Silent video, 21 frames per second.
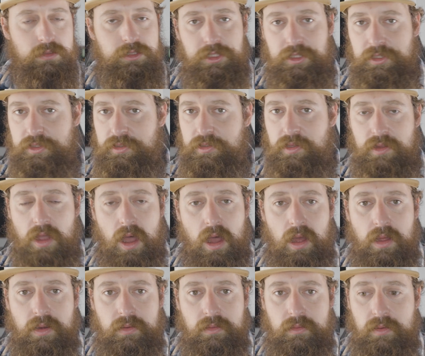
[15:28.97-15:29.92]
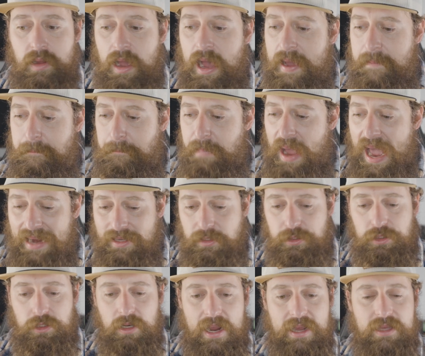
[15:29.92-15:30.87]
She's done. I
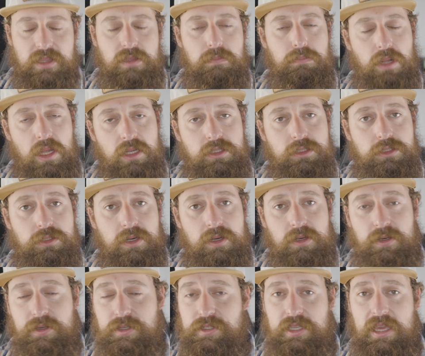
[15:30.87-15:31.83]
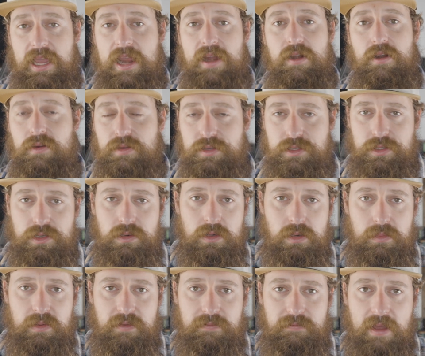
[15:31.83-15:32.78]
backtrack the blood trail because the arrow is
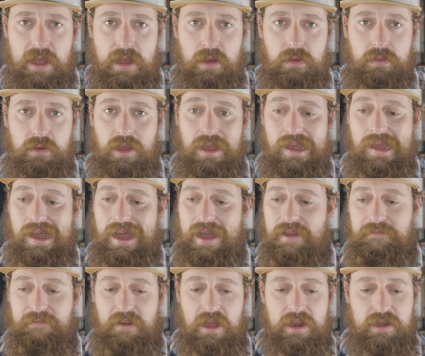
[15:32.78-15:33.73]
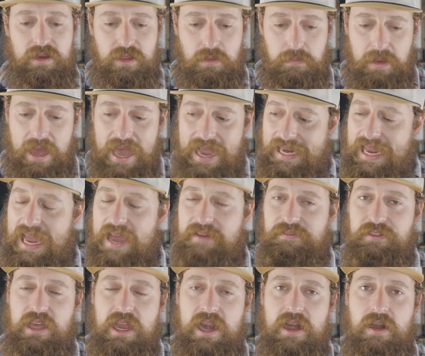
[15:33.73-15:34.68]
nowhere to be found. I find the back
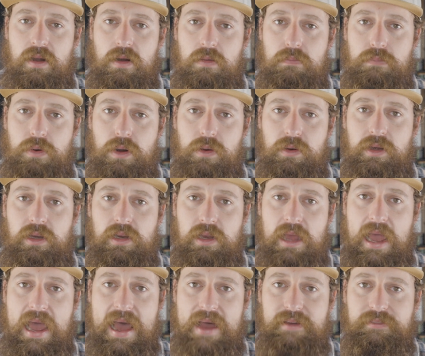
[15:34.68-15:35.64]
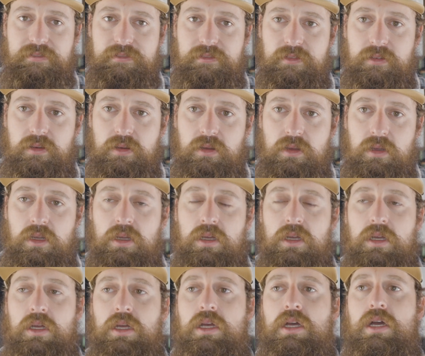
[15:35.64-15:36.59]
half of the arrow broken in half.
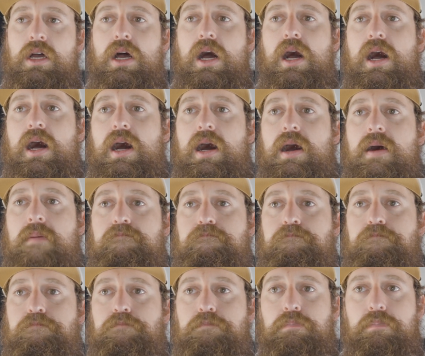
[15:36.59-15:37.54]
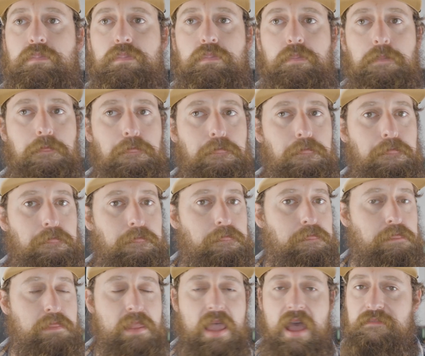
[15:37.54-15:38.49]

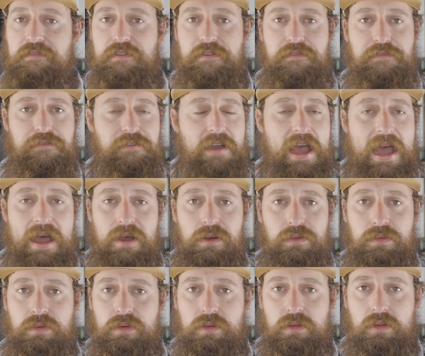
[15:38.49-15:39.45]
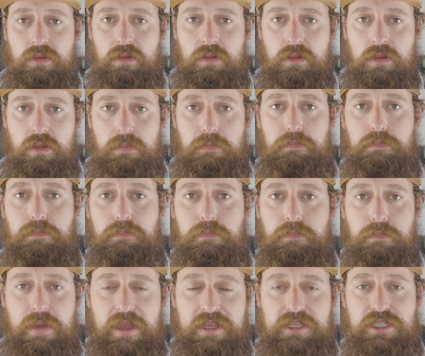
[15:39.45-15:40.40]
Never found the
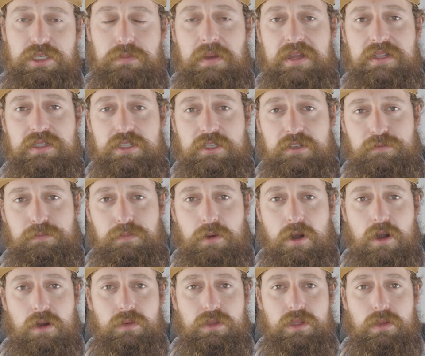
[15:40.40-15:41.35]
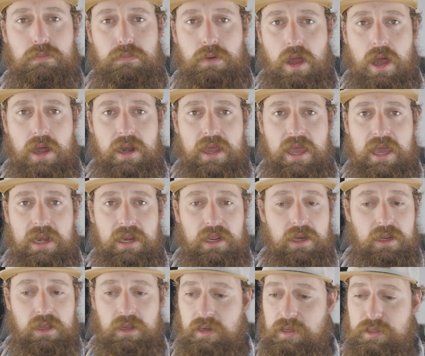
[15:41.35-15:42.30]
expensive part with the broadhead
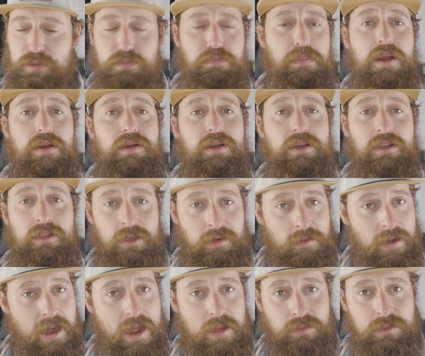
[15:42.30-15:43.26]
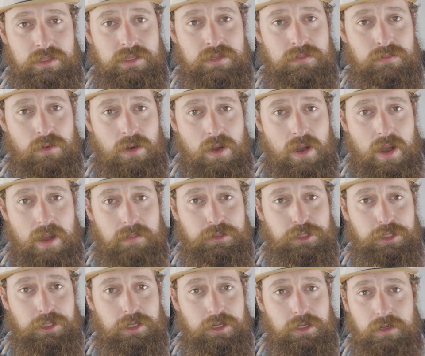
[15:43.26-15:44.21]
in it. It is buried in the ground somewhere, I'm
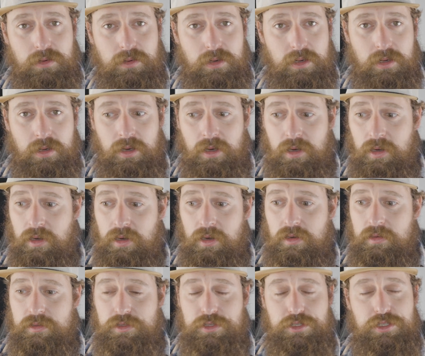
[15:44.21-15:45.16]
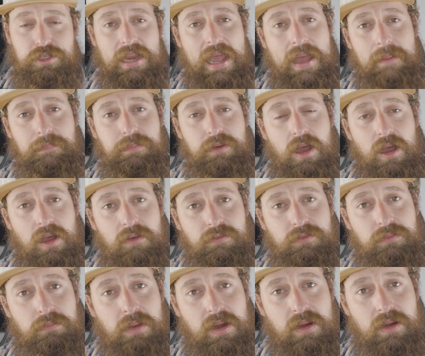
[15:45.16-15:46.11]
sure, or snapped
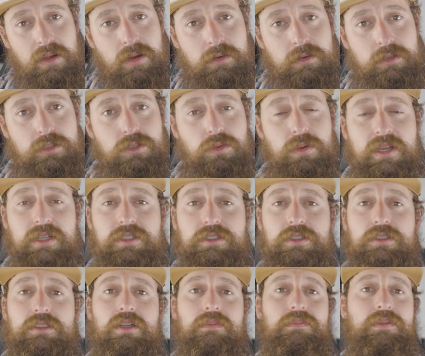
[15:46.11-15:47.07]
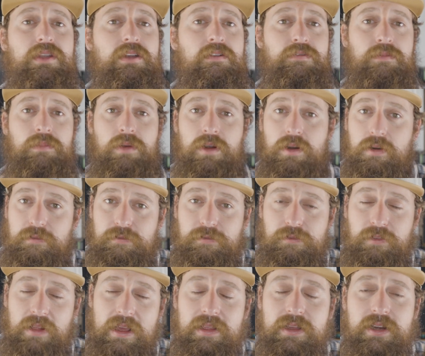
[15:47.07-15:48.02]
off and buried under twigs or something from her
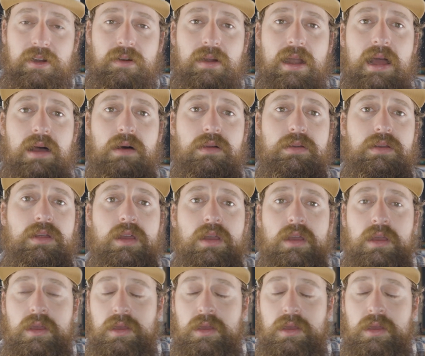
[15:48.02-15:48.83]
flailing around.